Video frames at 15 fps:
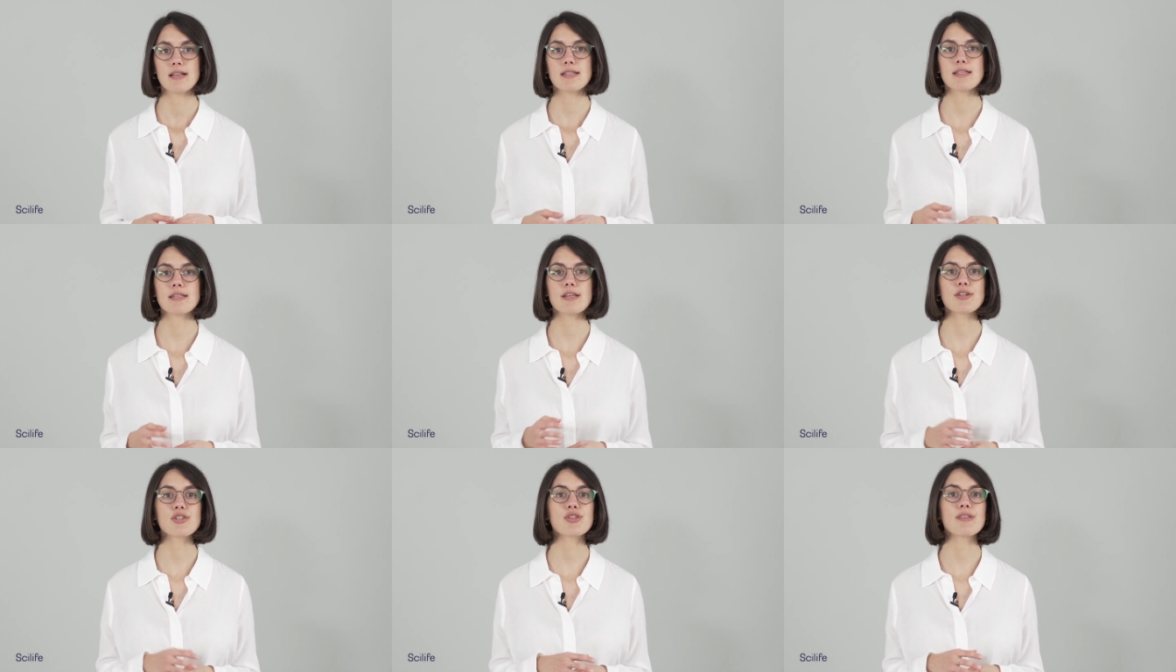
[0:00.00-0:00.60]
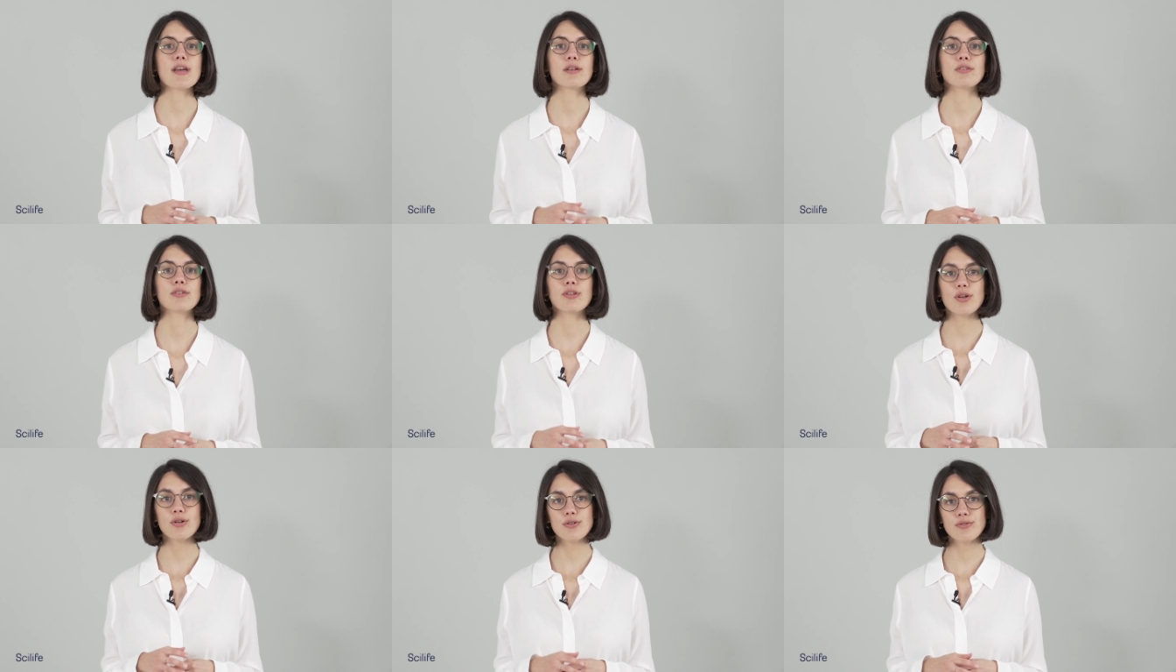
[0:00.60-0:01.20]
such that
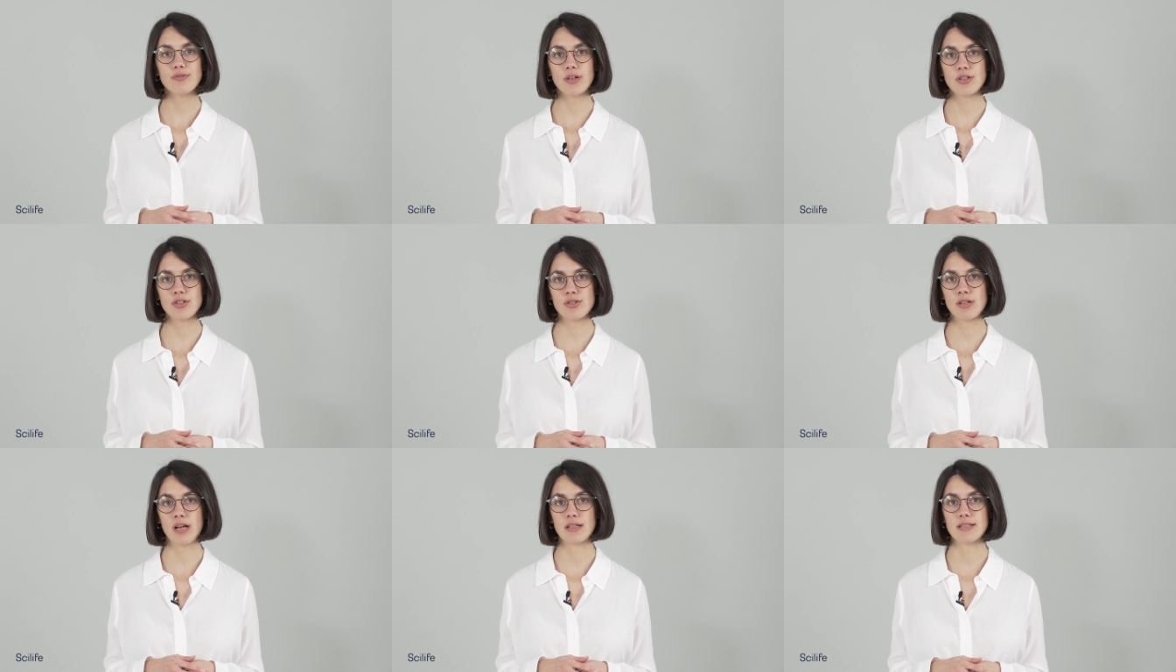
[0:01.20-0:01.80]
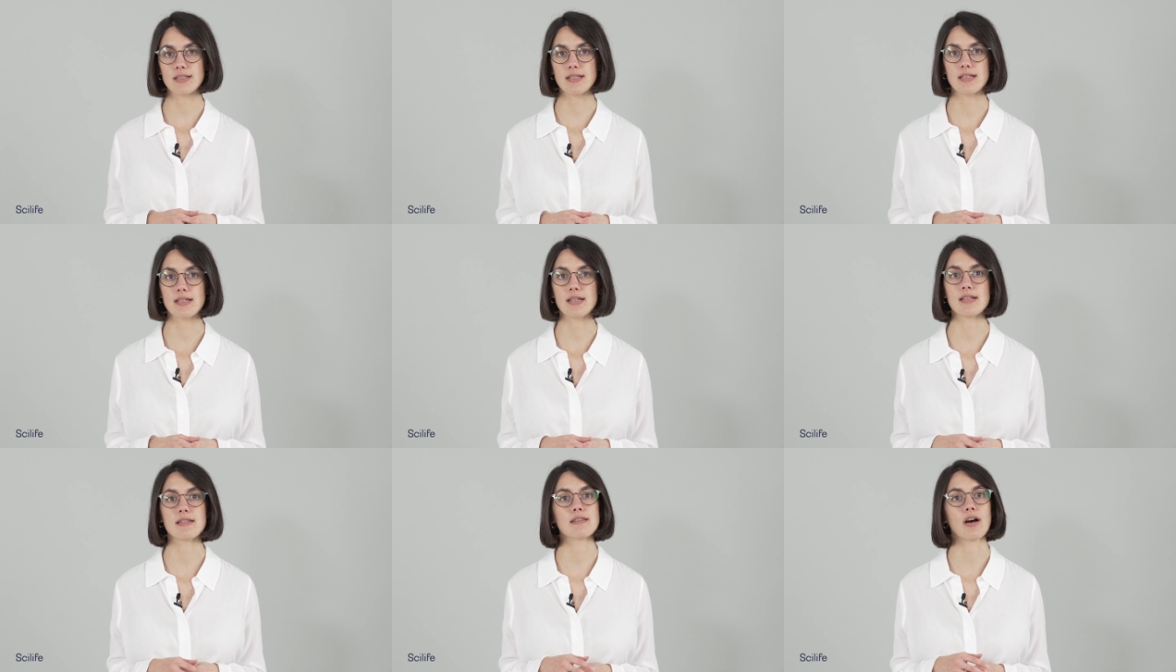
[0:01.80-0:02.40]
no
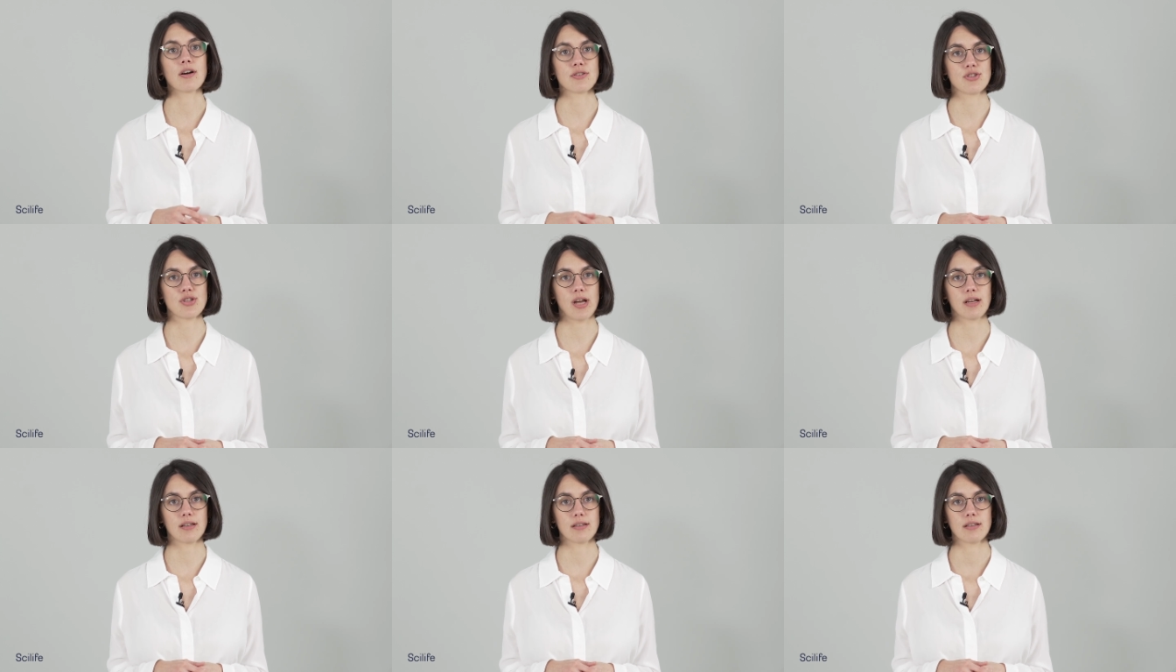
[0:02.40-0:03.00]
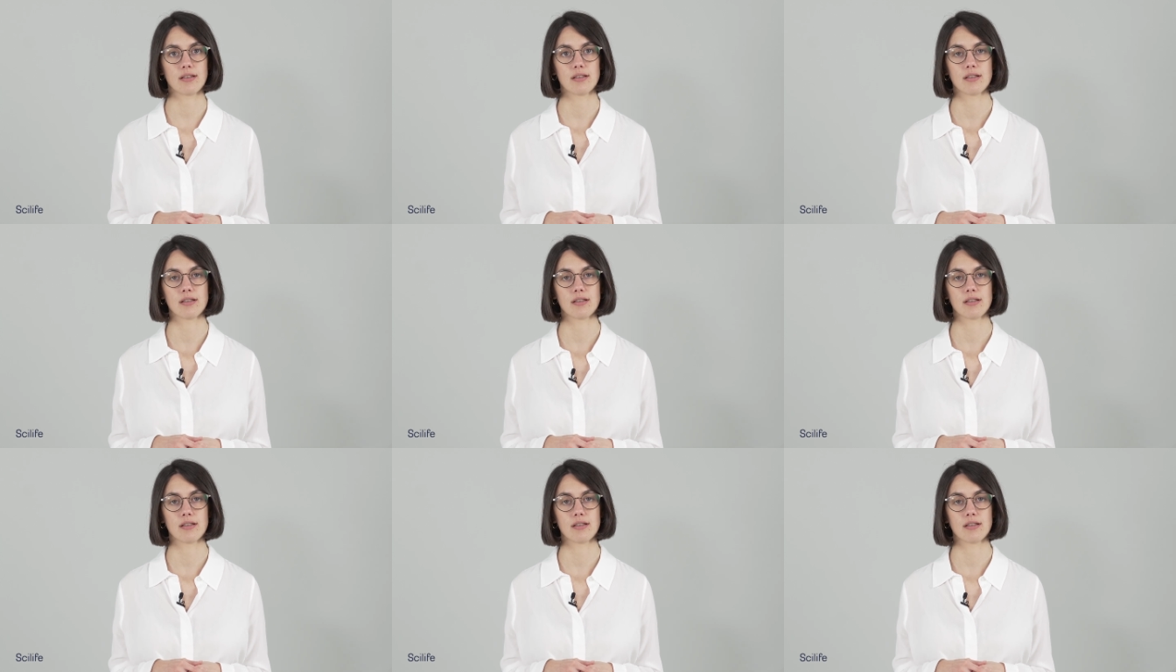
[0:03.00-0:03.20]
functionality is unchecked.